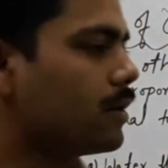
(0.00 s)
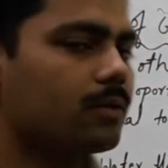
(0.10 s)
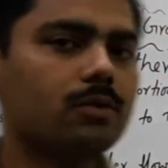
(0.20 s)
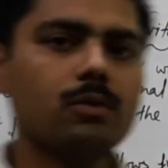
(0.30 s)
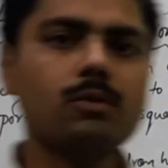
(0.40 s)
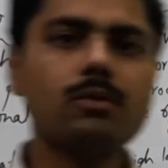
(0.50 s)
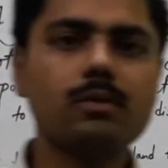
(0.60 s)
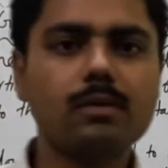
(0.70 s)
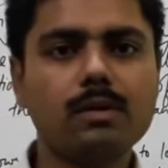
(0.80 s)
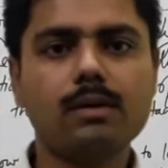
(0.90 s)
So
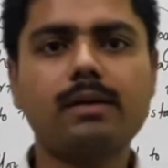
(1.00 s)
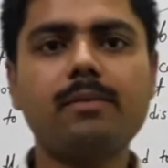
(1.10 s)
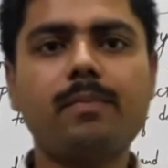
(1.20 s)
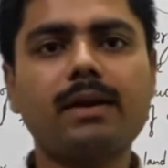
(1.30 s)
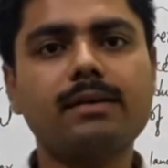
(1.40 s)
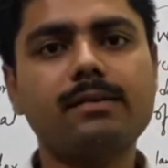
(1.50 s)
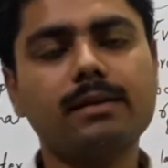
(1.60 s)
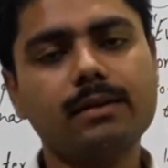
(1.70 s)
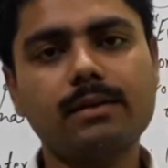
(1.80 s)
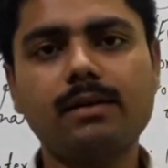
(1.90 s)
keep
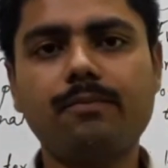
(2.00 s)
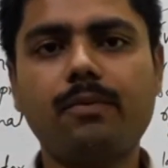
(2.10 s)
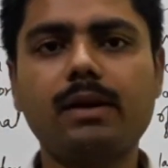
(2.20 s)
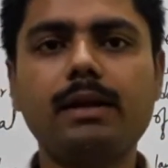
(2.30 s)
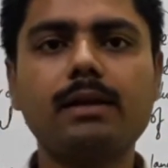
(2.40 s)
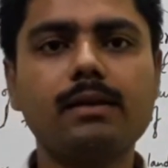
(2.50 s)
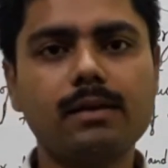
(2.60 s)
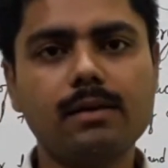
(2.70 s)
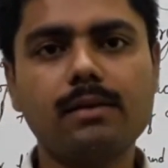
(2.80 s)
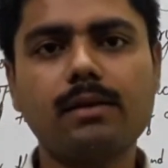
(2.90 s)
practicing, keep
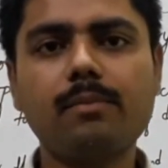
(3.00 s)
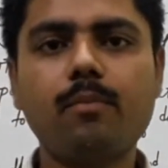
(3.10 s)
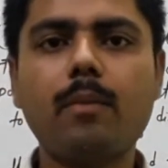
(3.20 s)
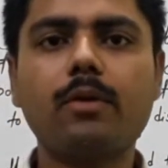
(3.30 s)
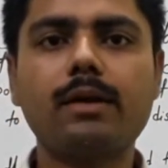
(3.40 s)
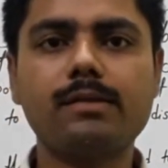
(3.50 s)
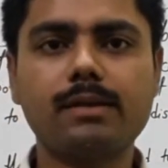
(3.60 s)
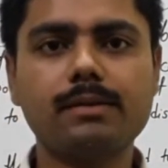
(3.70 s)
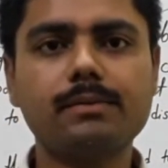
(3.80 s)
reading, keep memorizing.